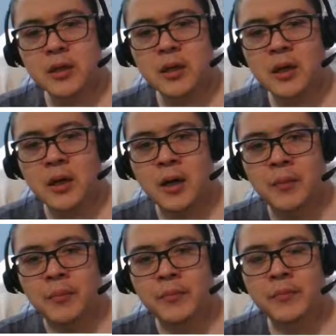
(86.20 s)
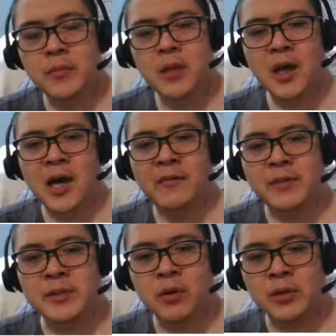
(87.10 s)
Um, I've
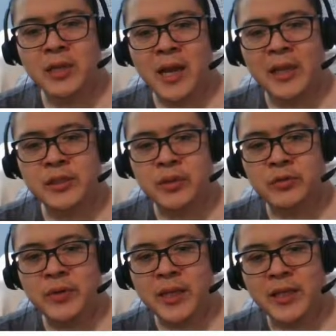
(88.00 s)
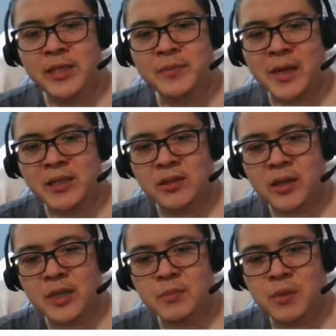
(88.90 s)
been told that I should really just max out
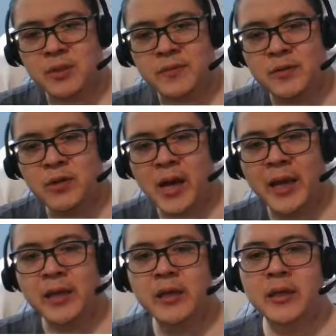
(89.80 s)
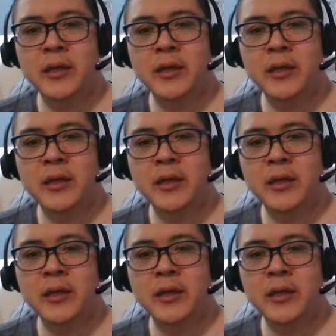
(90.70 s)
explosive strike,